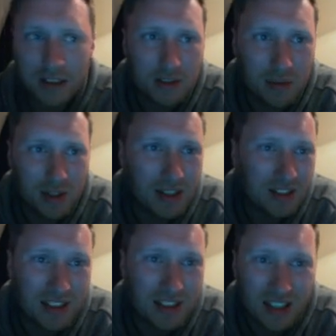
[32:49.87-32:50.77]
To me,
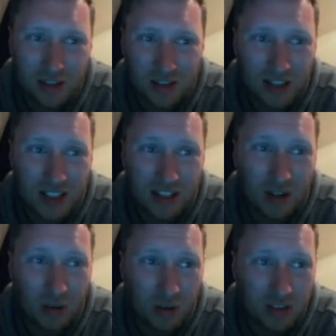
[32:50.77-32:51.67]
this international league
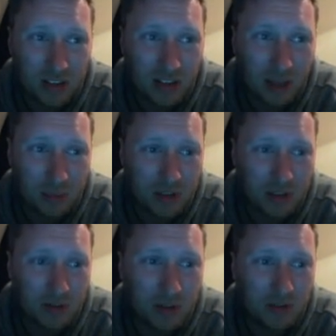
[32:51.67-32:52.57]
looks
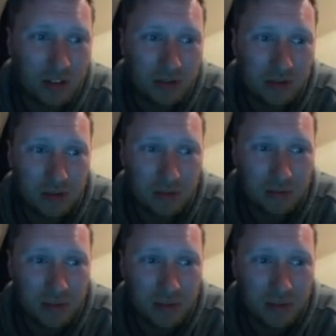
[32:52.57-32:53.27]
absolutely dreadful.